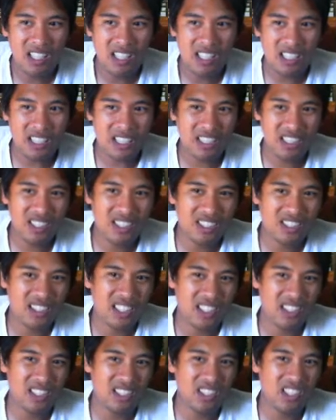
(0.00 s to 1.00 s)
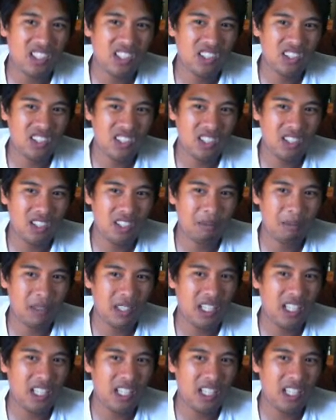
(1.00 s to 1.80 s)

Uh, he can also get the loser of